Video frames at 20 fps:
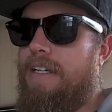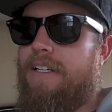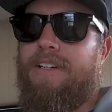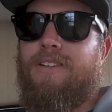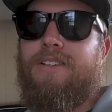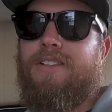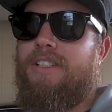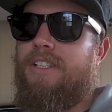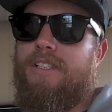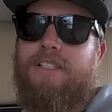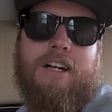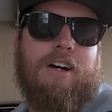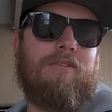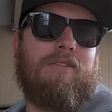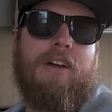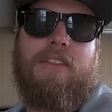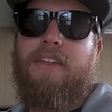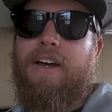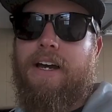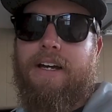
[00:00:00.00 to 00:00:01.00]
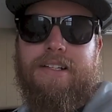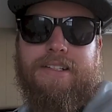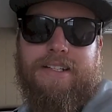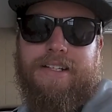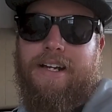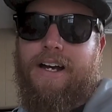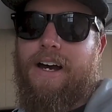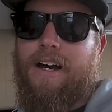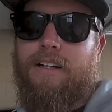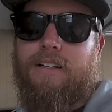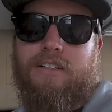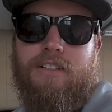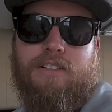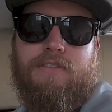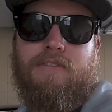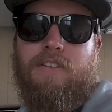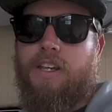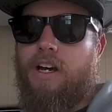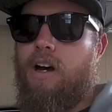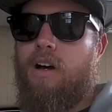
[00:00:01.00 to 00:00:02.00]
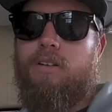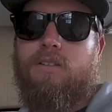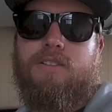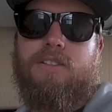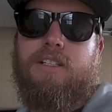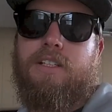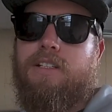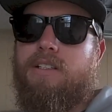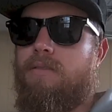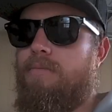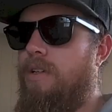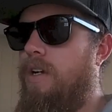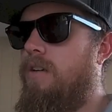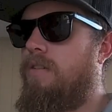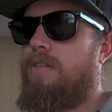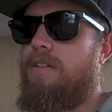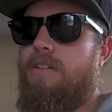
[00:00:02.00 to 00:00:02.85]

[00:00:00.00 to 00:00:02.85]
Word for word: I know it's just over a thousand dollars for the whole system: